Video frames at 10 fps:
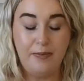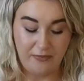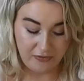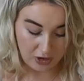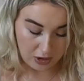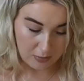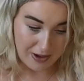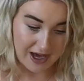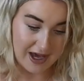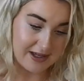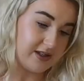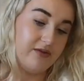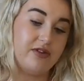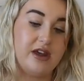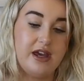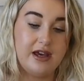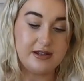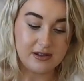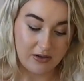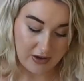few pairs of
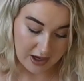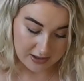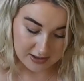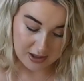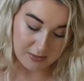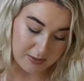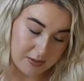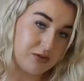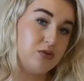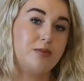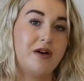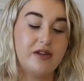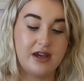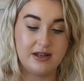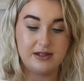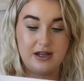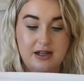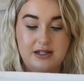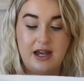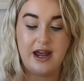these. I've heard so many people talk about these
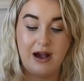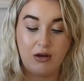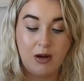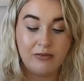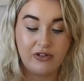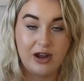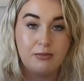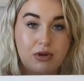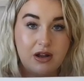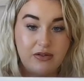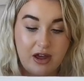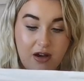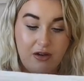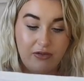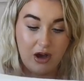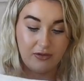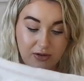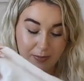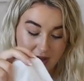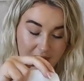and say how comfy and brilliant they are for after
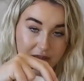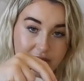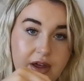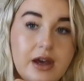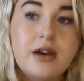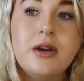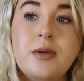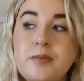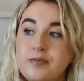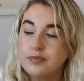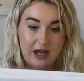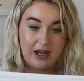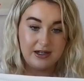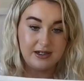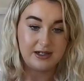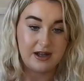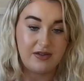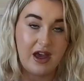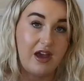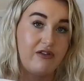birth, and
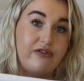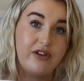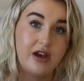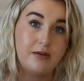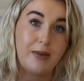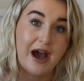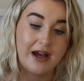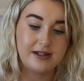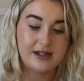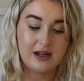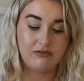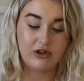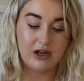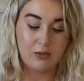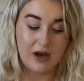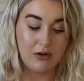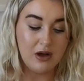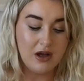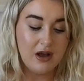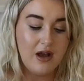they fit pads in really well.
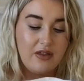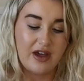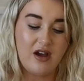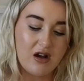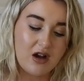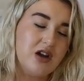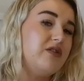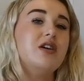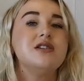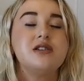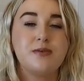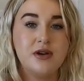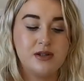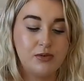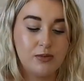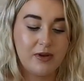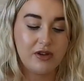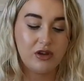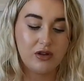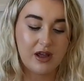They are kind of like disposable,
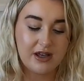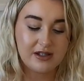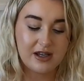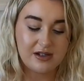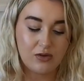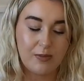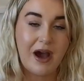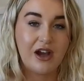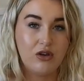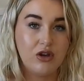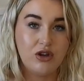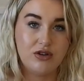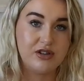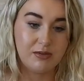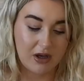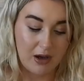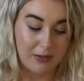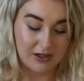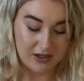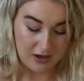but it said on the pack you can use them a
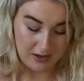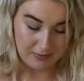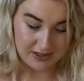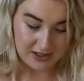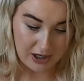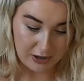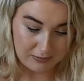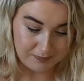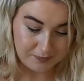couple of times, so